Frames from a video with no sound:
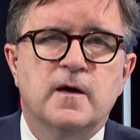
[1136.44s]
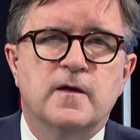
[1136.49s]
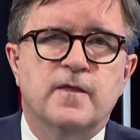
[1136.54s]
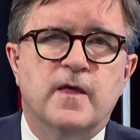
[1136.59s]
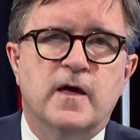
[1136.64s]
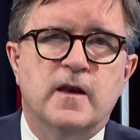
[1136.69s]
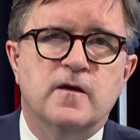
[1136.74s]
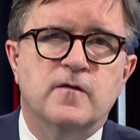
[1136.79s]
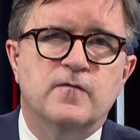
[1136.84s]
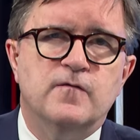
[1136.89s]

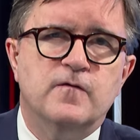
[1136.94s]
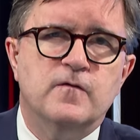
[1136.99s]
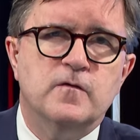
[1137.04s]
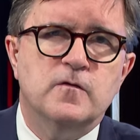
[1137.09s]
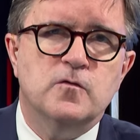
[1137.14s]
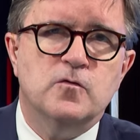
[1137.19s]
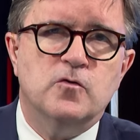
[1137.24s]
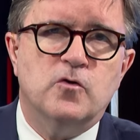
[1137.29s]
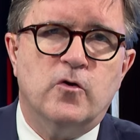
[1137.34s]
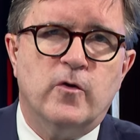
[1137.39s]
that if
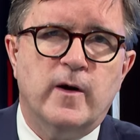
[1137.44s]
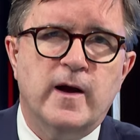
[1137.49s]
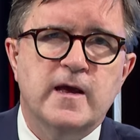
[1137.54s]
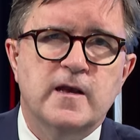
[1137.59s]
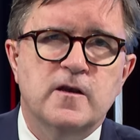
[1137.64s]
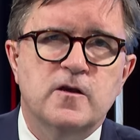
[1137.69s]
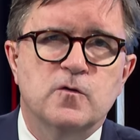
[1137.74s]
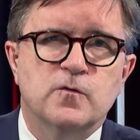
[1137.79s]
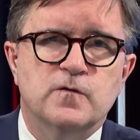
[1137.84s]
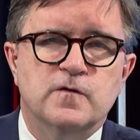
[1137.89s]

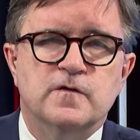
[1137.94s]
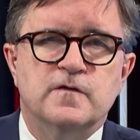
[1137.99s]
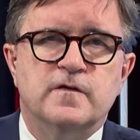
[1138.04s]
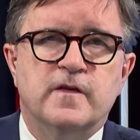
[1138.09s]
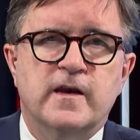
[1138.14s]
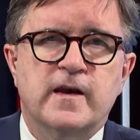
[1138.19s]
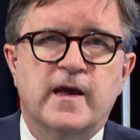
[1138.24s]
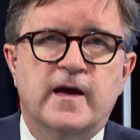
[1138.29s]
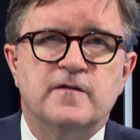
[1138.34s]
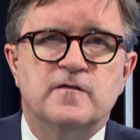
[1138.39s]
Ukraine uses
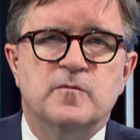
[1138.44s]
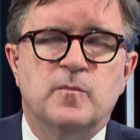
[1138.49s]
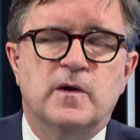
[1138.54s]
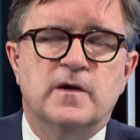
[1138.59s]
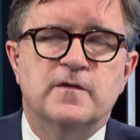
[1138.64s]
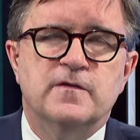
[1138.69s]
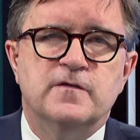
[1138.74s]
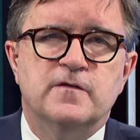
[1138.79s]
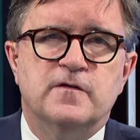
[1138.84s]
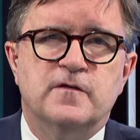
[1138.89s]
the next
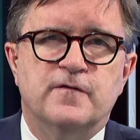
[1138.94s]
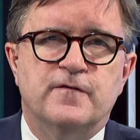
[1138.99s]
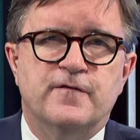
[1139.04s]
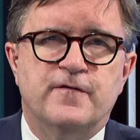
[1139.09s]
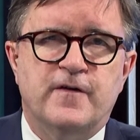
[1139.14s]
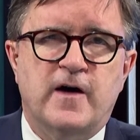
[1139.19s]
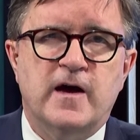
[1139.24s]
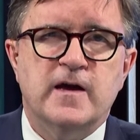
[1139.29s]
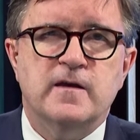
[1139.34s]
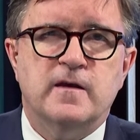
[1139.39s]
months to
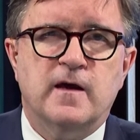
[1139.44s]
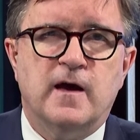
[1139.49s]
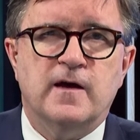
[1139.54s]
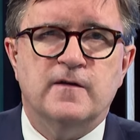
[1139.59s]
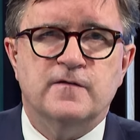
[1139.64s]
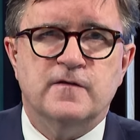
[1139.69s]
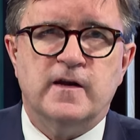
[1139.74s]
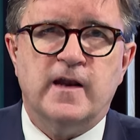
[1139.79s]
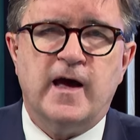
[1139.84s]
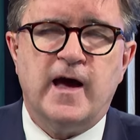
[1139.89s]
fight as it